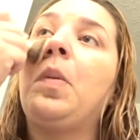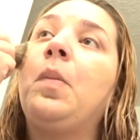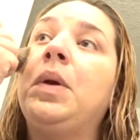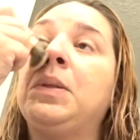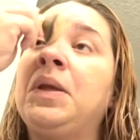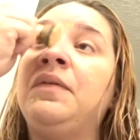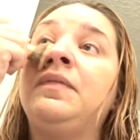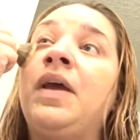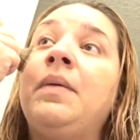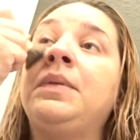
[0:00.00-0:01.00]
Once
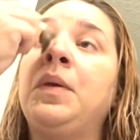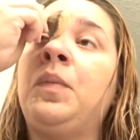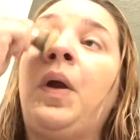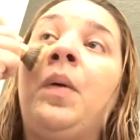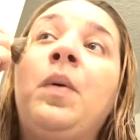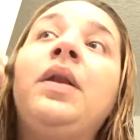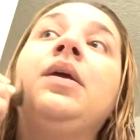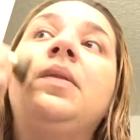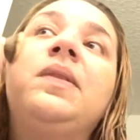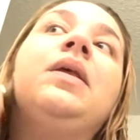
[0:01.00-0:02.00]
I've tapped it where I want
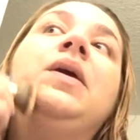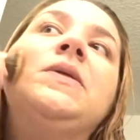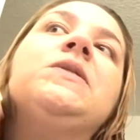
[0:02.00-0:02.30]
it, then I